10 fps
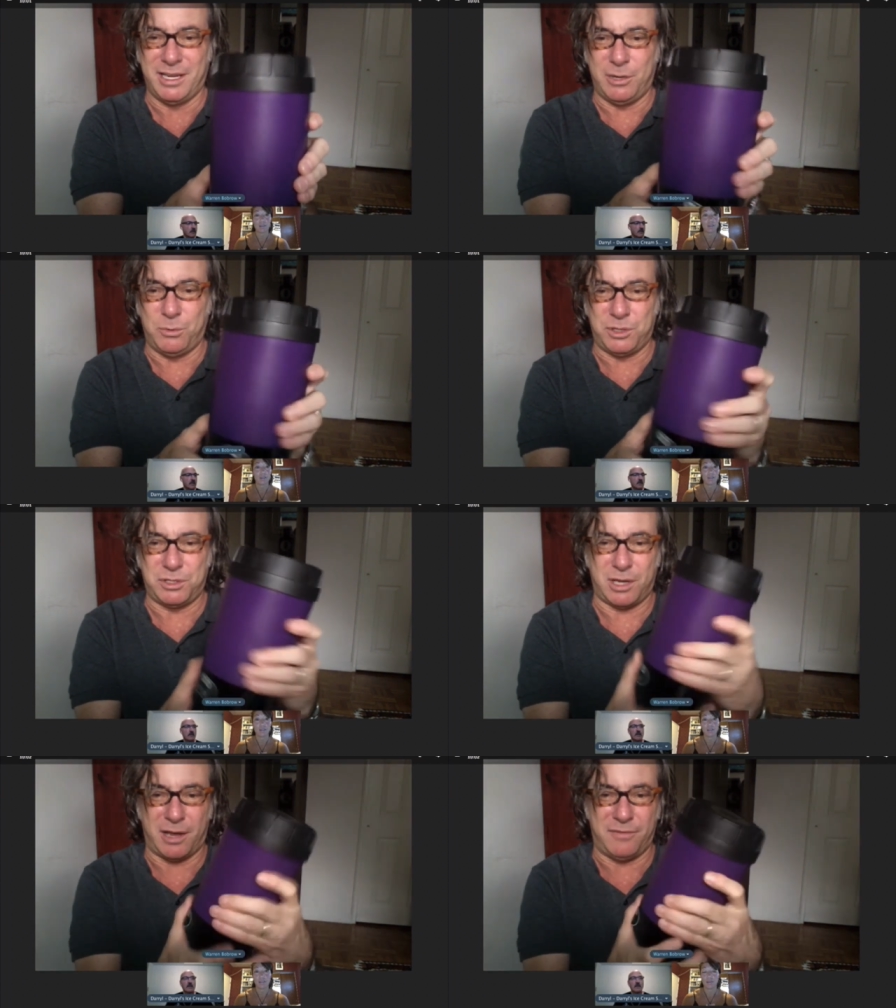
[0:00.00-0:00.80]
It
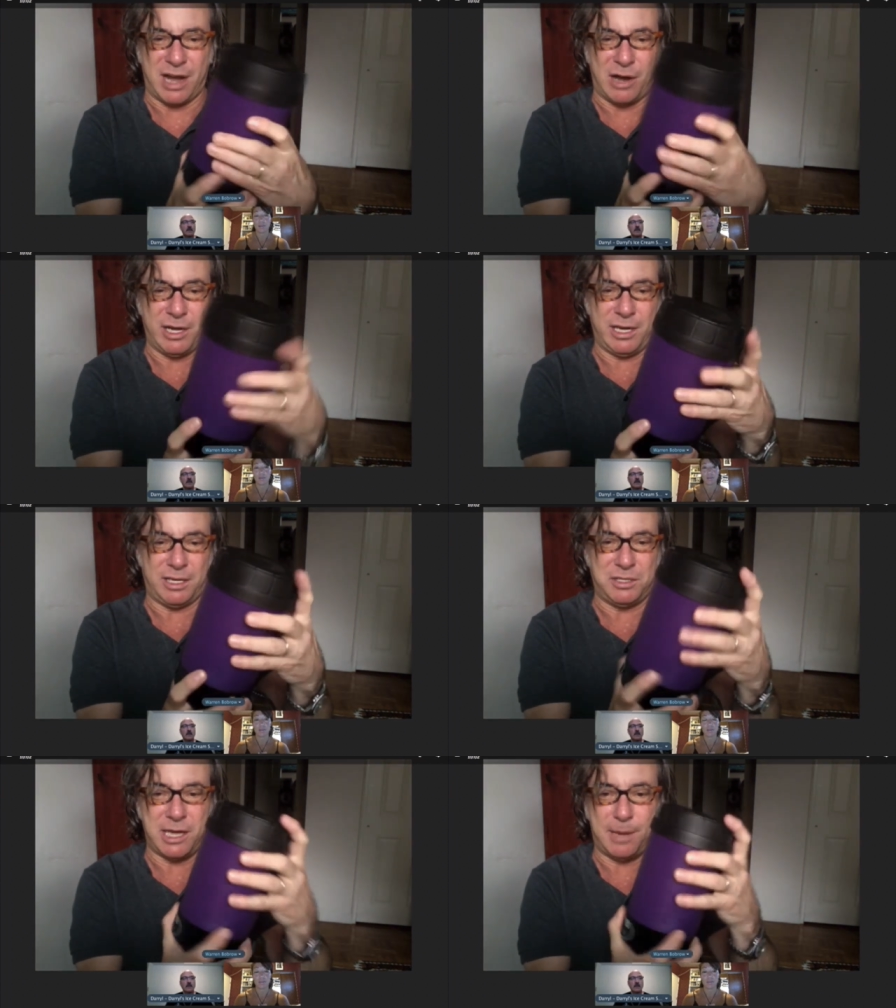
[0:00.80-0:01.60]
was varying
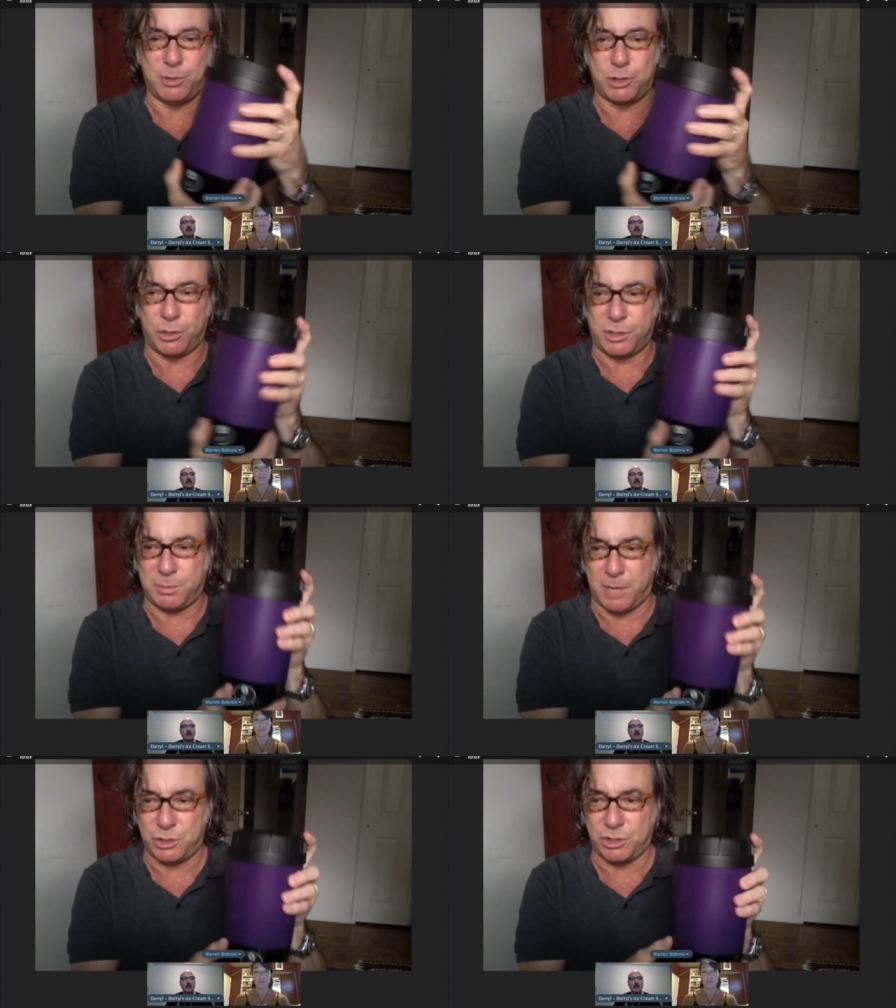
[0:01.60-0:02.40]
in temperature
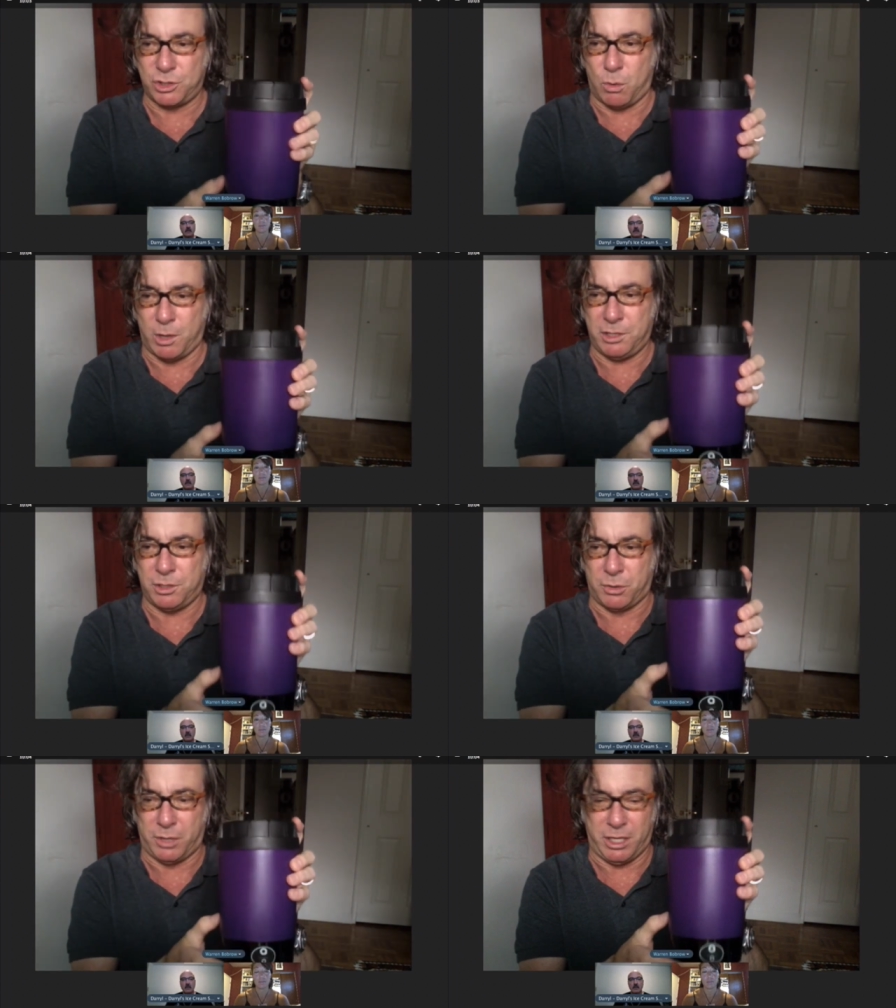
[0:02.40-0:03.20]
as much as
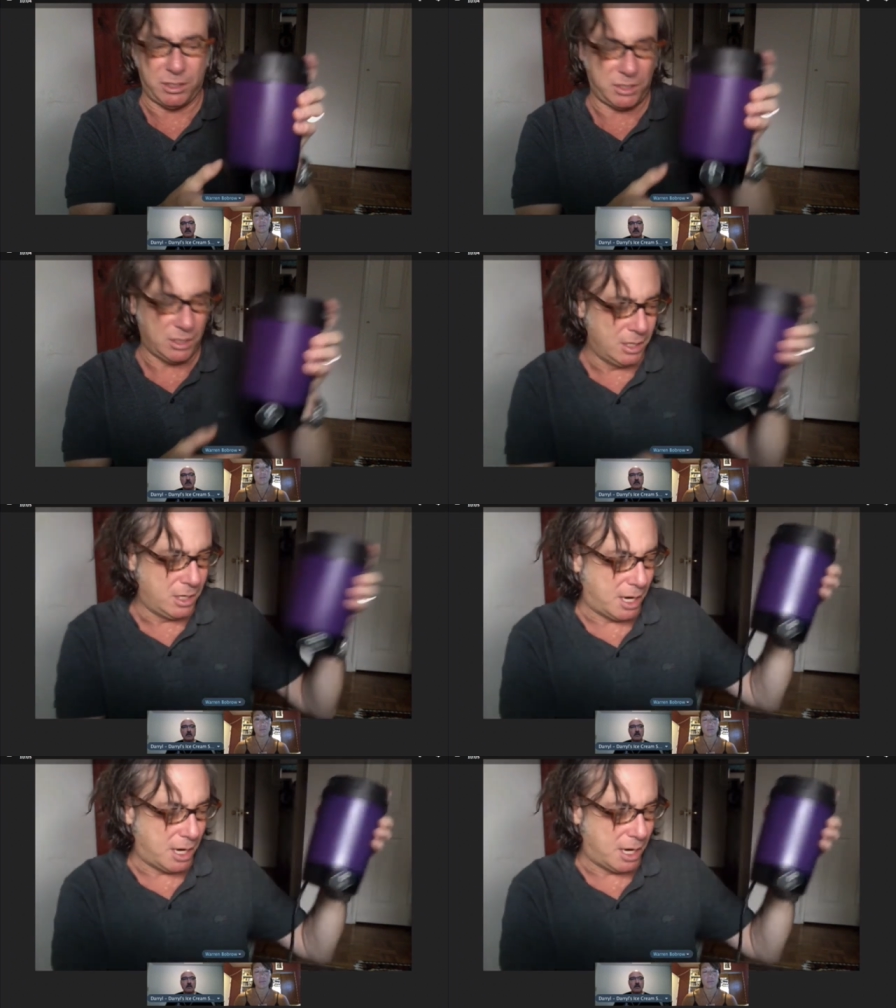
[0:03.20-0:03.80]
20 degrees.